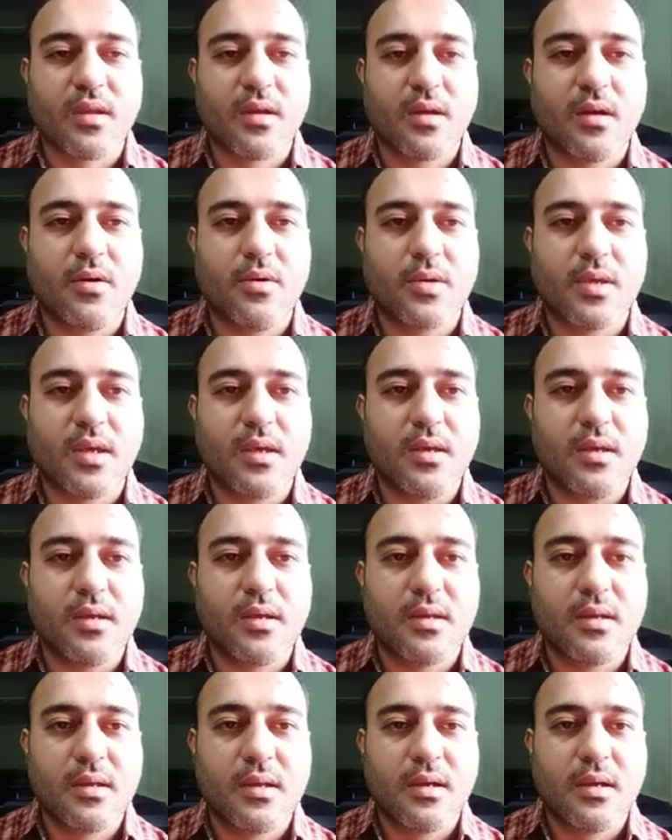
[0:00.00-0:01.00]
Okay,
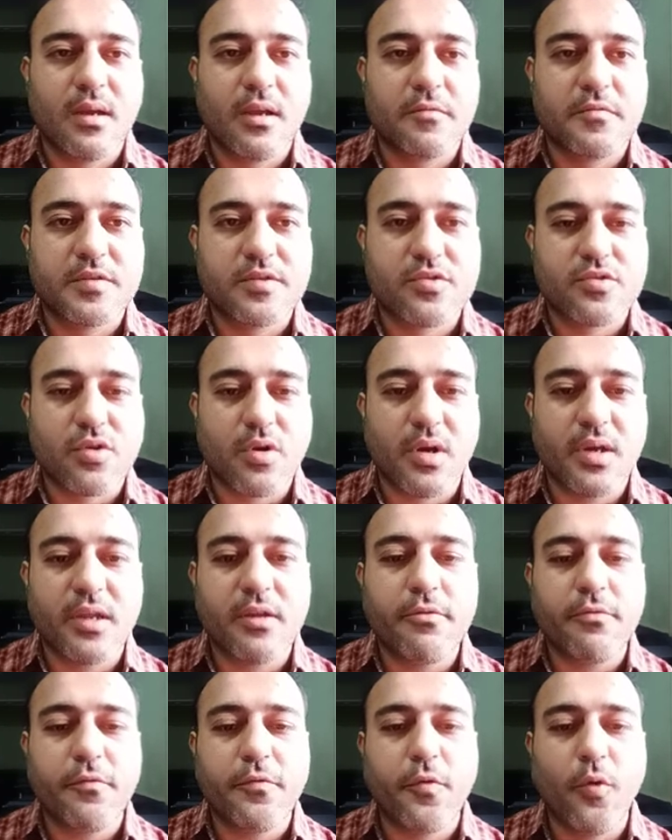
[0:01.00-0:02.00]
if strolling
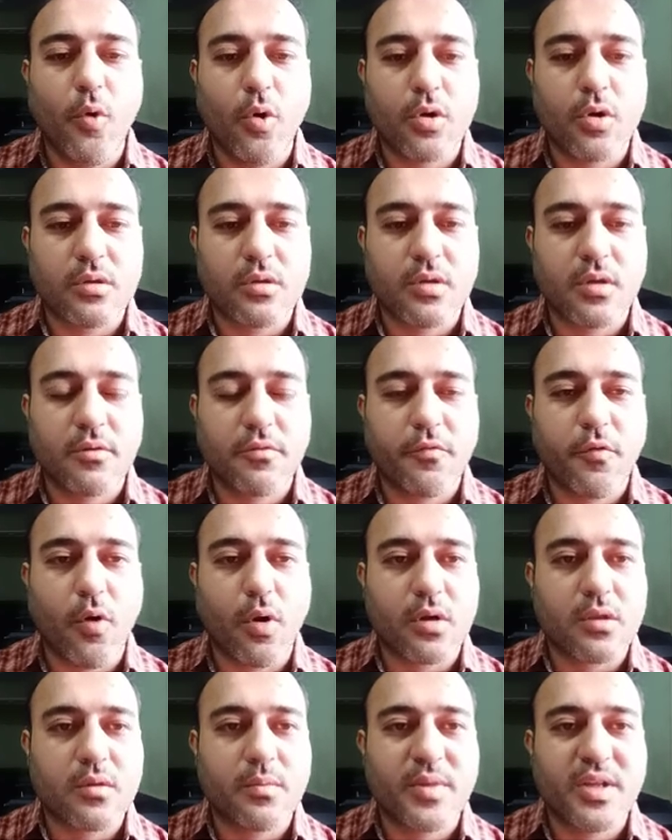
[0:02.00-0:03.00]

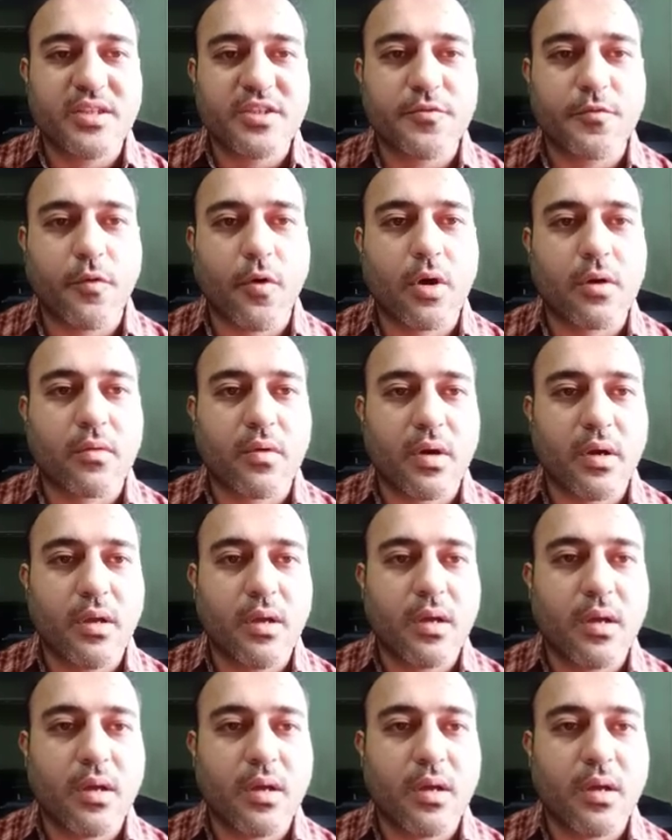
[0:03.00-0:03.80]
forth means forward,